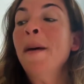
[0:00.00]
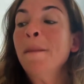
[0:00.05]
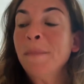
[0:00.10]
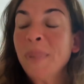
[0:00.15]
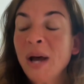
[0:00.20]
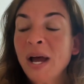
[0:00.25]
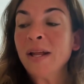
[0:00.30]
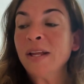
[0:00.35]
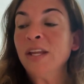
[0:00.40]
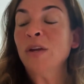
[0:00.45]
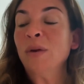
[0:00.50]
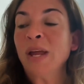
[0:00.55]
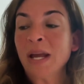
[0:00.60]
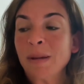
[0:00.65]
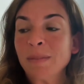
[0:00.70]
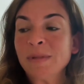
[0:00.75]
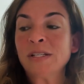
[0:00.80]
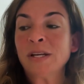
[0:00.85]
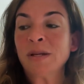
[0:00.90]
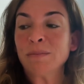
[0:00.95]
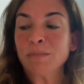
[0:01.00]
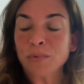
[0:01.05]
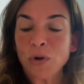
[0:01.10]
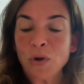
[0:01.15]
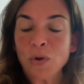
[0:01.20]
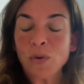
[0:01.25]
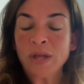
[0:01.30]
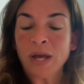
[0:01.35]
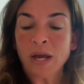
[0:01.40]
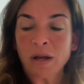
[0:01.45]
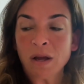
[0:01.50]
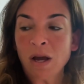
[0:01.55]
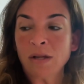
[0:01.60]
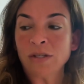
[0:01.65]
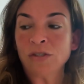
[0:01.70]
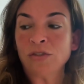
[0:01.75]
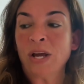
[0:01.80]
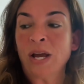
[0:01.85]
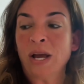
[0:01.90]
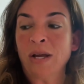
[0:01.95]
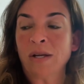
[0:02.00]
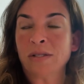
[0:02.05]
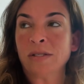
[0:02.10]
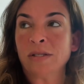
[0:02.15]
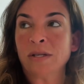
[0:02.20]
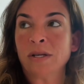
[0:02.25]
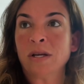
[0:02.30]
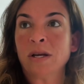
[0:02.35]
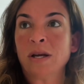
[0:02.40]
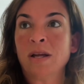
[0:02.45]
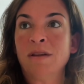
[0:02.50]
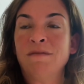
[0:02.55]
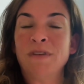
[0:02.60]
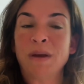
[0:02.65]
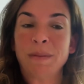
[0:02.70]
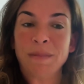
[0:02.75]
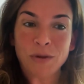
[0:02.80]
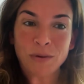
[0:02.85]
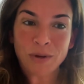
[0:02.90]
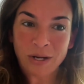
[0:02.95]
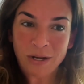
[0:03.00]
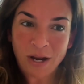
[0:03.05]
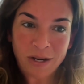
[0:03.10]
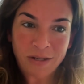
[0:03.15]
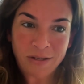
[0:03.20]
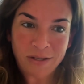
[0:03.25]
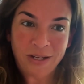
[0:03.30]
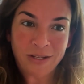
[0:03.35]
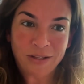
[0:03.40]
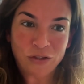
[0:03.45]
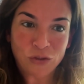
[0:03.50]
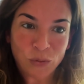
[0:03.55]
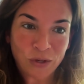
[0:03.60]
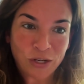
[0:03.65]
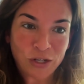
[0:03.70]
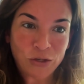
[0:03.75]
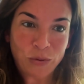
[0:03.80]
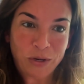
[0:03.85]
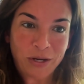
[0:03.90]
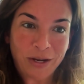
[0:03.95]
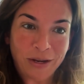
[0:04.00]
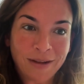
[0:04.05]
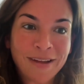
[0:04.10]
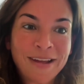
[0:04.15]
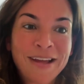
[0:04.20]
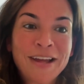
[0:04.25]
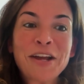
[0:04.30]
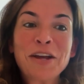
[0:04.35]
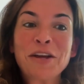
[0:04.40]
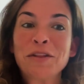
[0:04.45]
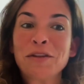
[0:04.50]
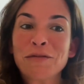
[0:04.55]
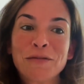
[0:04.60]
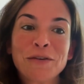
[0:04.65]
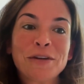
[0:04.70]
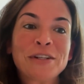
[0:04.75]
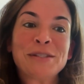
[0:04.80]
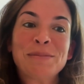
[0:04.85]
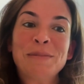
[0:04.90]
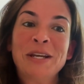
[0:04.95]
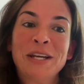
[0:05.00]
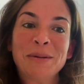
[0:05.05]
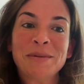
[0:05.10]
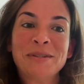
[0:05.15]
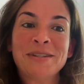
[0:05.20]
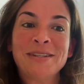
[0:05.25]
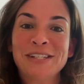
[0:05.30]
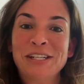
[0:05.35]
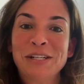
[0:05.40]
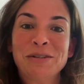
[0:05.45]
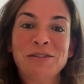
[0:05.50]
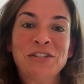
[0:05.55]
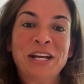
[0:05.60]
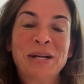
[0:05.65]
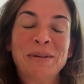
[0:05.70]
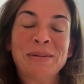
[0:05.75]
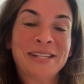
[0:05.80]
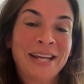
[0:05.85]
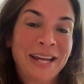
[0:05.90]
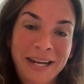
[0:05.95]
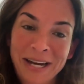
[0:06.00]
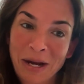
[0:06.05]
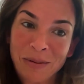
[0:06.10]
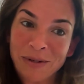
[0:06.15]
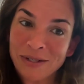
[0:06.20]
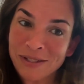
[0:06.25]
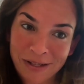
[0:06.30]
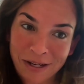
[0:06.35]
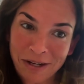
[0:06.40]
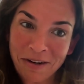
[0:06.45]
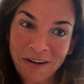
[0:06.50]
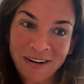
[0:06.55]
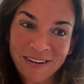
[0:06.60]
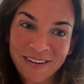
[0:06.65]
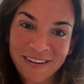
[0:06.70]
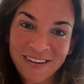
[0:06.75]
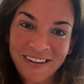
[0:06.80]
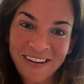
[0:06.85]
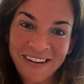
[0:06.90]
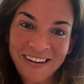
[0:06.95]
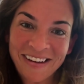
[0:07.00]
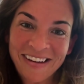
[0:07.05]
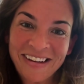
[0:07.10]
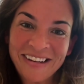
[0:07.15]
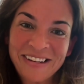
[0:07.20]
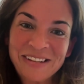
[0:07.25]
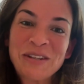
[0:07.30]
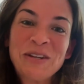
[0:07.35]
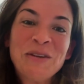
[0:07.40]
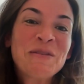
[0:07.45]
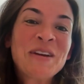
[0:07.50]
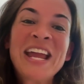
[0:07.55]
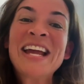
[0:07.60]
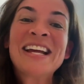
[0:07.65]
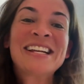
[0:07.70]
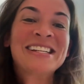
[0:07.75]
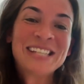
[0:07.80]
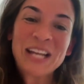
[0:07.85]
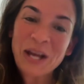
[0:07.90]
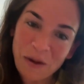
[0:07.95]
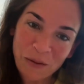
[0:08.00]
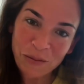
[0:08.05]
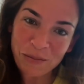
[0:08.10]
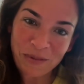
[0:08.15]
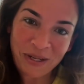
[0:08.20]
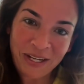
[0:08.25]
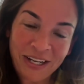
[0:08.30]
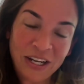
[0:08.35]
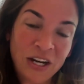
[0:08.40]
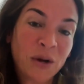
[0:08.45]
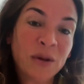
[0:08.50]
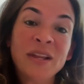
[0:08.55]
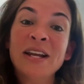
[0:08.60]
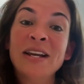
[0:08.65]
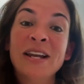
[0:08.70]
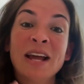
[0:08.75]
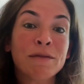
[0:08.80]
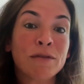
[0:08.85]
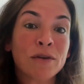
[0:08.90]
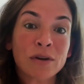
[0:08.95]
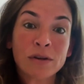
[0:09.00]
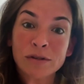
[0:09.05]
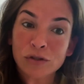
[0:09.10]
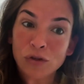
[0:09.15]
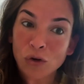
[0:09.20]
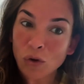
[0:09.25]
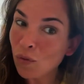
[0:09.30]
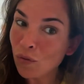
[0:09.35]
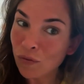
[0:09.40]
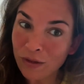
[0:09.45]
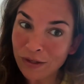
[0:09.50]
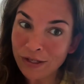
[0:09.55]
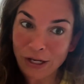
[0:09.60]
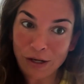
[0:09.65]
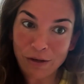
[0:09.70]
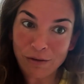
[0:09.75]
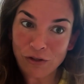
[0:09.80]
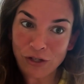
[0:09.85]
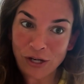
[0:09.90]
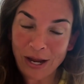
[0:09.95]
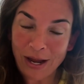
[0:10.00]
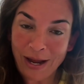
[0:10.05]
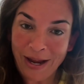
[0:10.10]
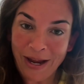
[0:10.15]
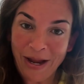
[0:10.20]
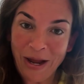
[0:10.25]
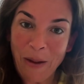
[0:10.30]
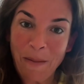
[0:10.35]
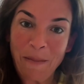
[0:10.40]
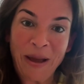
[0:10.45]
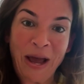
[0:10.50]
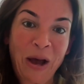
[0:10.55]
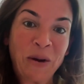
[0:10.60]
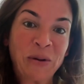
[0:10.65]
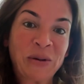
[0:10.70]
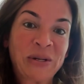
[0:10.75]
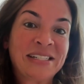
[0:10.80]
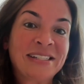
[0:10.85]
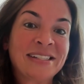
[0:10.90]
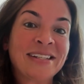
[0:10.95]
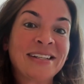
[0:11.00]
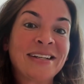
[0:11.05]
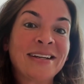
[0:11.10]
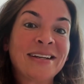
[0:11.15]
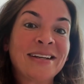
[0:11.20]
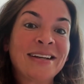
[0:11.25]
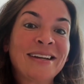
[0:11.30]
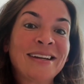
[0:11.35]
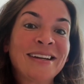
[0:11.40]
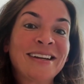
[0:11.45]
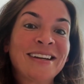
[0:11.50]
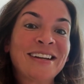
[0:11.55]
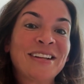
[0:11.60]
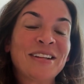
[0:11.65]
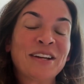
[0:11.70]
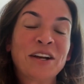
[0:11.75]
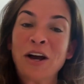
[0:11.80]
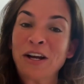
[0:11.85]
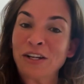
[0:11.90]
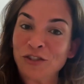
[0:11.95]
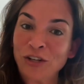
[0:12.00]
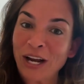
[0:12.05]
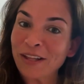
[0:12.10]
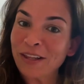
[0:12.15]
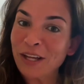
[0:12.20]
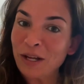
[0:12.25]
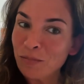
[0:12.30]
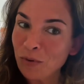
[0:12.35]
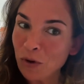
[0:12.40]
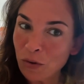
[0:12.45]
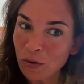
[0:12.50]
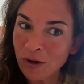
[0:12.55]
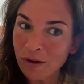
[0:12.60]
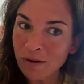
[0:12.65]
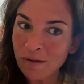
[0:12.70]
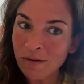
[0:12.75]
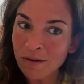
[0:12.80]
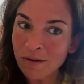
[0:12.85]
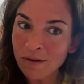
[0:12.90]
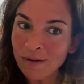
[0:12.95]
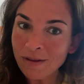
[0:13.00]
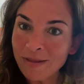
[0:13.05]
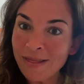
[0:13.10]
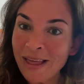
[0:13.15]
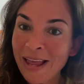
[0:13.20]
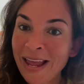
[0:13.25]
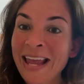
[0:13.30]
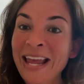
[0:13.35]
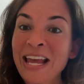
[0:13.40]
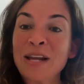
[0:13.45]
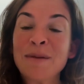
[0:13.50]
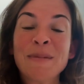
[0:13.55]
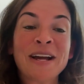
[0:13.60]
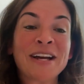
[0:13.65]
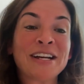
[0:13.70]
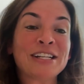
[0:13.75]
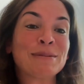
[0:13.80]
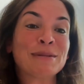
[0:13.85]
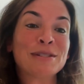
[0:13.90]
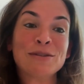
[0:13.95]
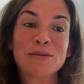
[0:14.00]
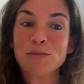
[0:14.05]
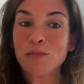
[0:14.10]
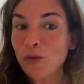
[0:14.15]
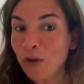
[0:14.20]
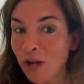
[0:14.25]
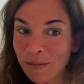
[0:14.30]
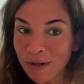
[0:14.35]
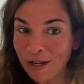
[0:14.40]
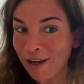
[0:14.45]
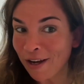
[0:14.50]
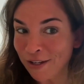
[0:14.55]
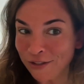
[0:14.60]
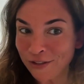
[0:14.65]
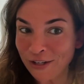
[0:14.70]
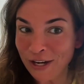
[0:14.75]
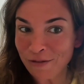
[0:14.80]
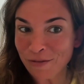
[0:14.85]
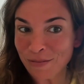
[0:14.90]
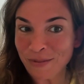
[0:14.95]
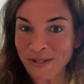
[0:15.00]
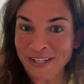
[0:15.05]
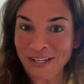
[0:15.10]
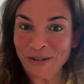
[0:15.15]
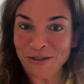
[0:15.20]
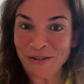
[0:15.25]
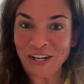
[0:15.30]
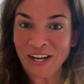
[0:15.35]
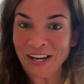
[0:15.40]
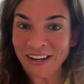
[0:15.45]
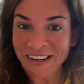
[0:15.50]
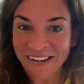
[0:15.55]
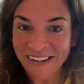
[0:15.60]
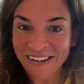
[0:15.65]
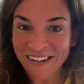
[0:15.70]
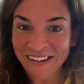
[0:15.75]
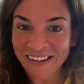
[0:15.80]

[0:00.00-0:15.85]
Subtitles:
But, Amazon broke that contract on February 19th, 2020. And the first meeting with the DOJ was 8 hours later. So you can't tell me, and they never told the DOJ about the contract they'd broken. They hid my husband's employment contract from the DOJ.